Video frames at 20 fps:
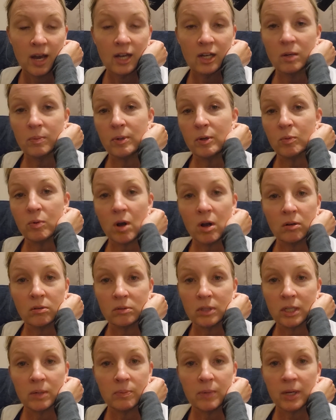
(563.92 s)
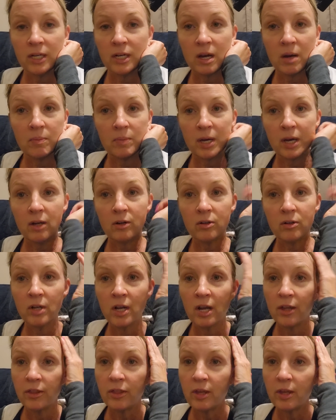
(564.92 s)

I could be wrong. It may not matter.